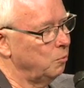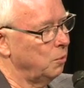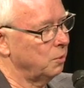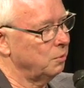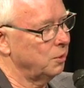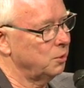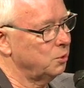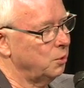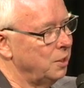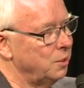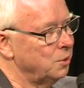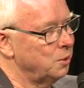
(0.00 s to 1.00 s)
what
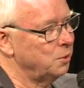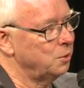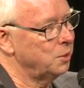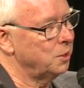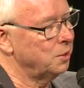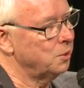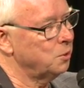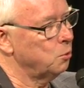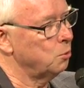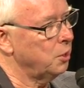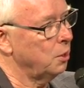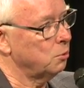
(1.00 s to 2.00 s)
Australians and New Zealanders
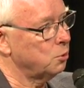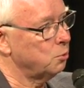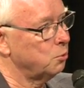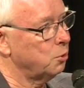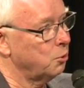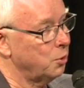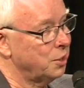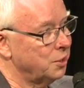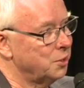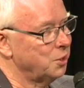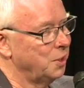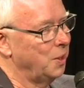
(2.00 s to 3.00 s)
call cultural
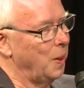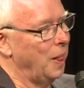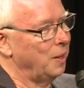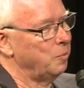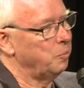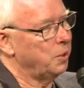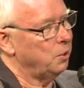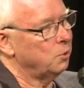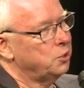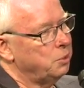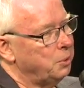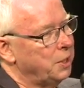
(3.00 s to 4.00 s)
cringe.
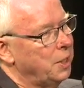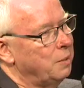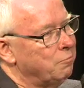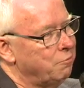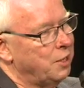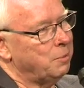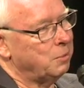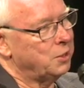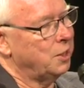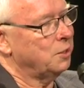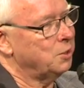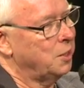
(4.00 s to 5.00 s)
Because she became famous
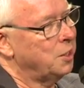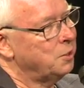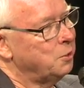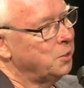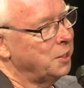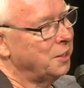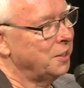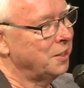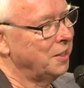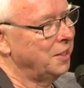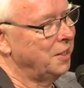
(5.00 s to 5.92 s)
outside New Zealand,